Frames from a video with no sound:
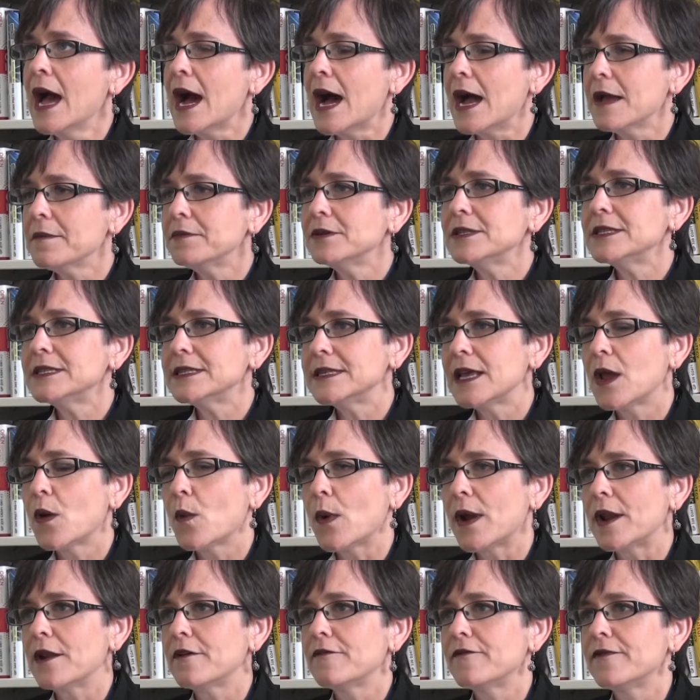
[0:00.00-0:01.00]
I would say
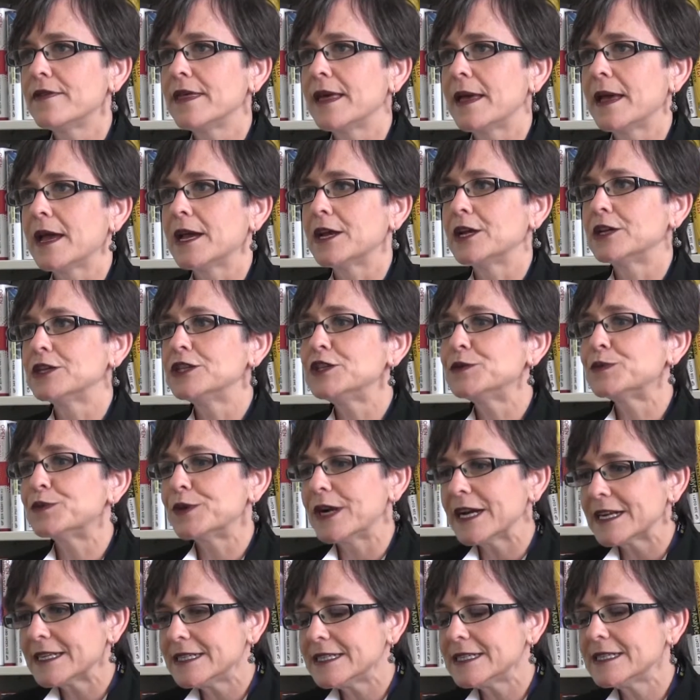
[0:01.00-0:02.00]
one of the good
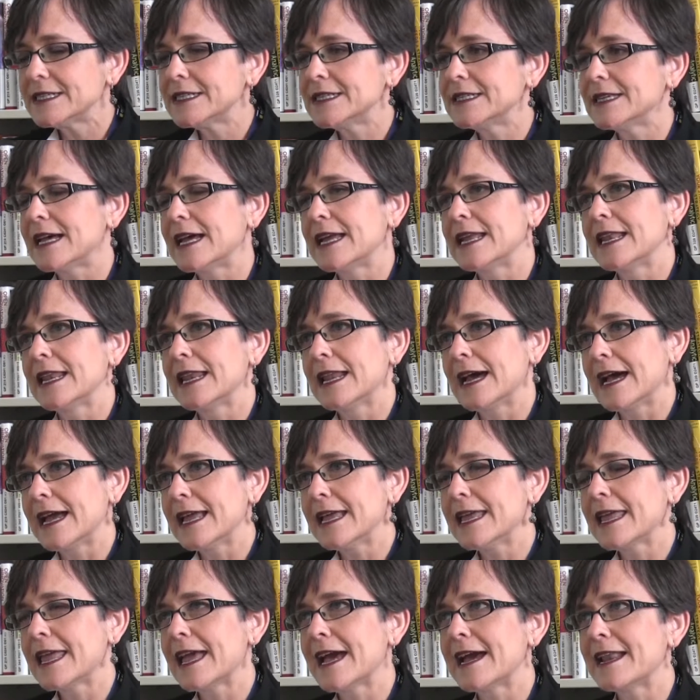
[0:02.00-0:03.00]
practices I
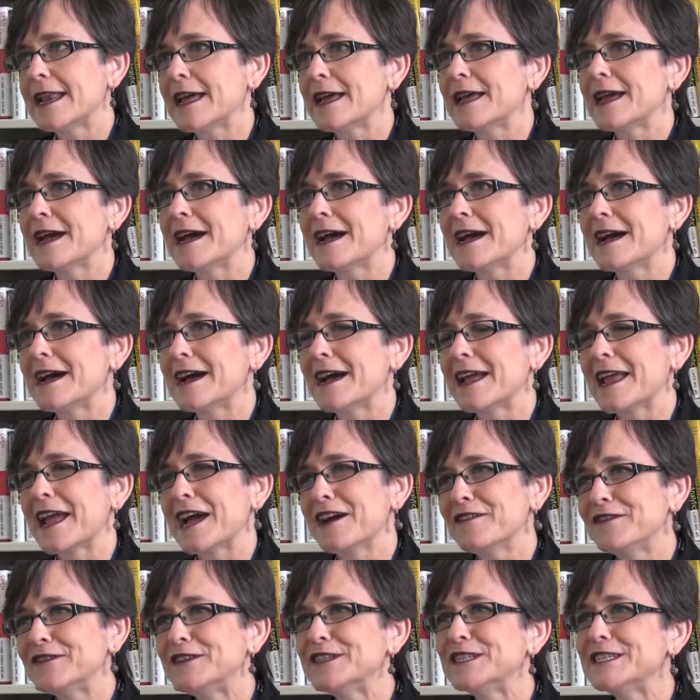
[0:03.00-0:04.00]
like, and I
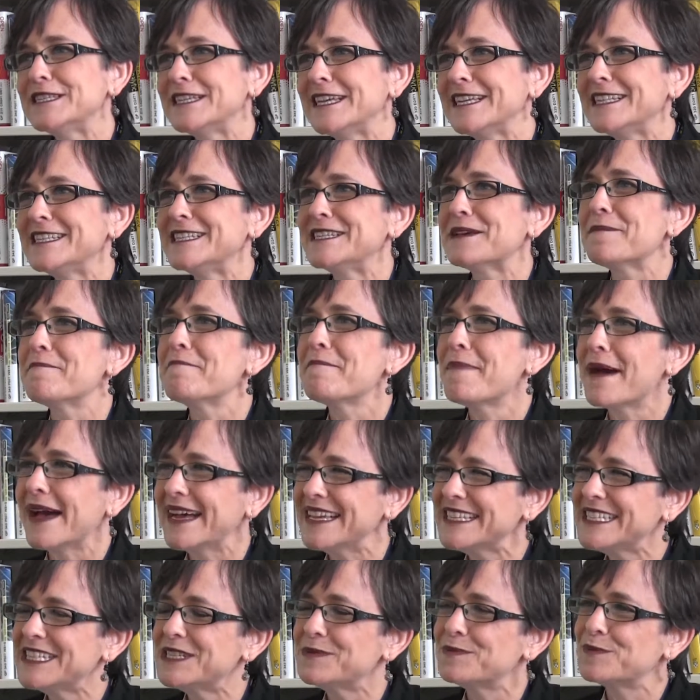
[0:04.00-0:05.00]
have to say it's a
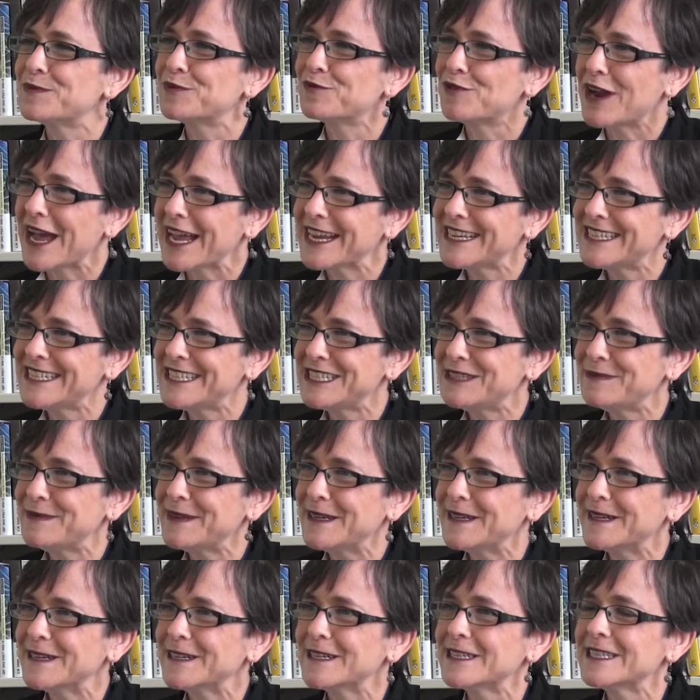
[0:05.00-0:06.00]
past practice
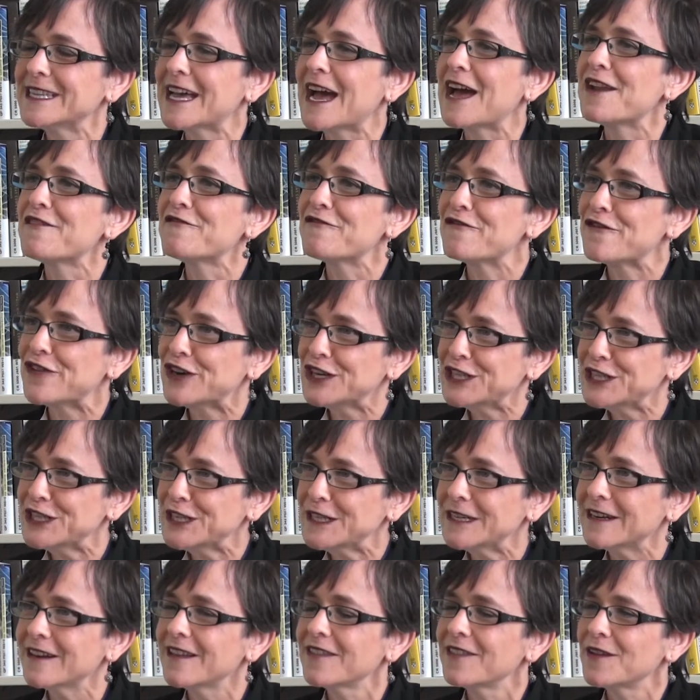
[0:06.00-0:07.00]
because
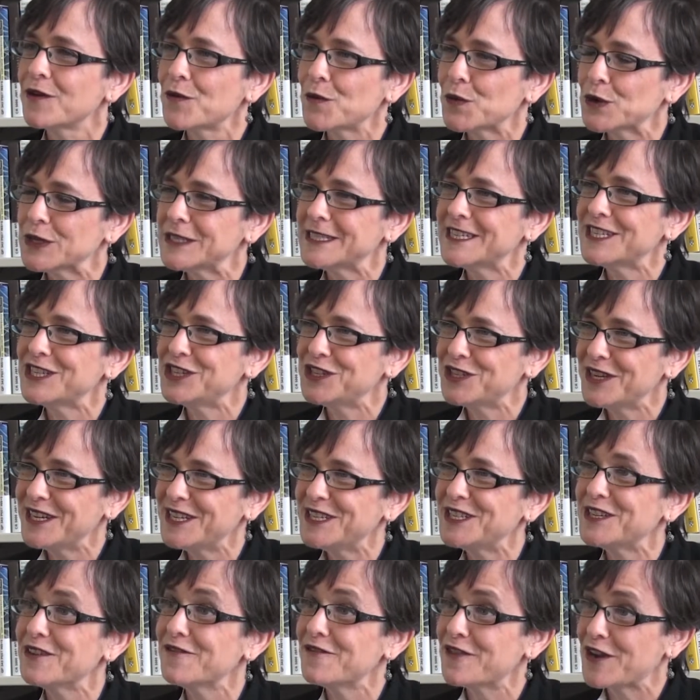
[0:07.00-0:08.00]
unfortunately there was a
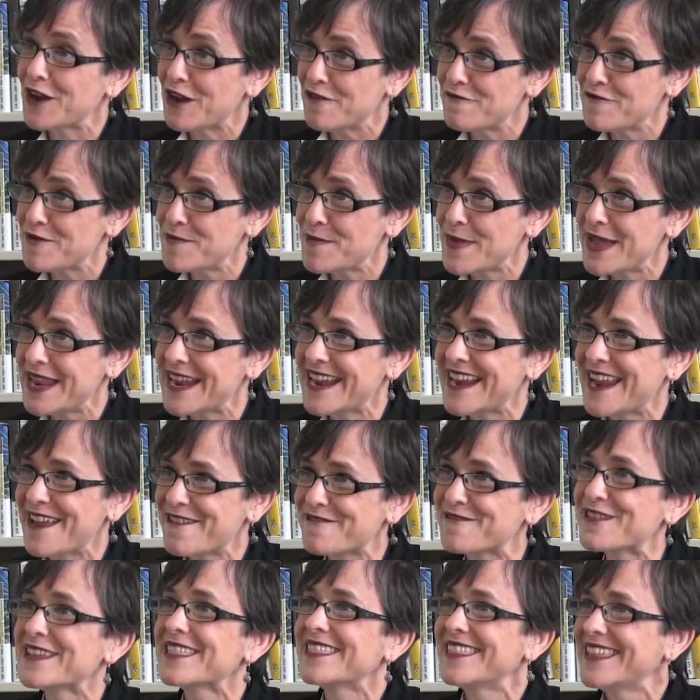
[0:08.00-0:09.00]
change of government and
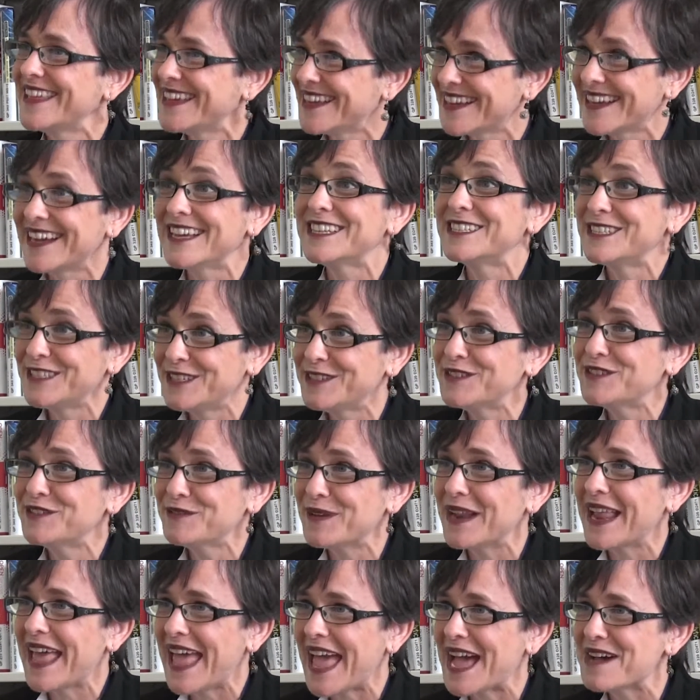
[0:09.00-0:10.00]
everything, as
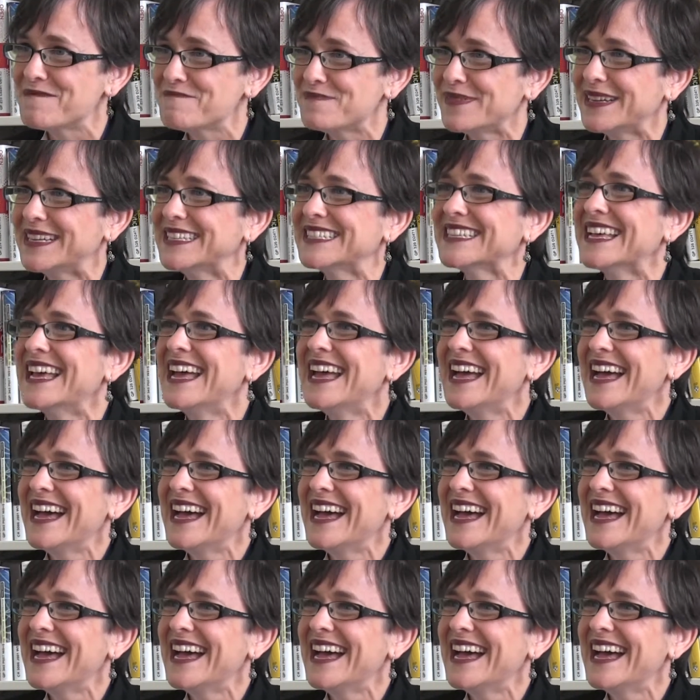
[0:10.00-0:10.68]
usual happens,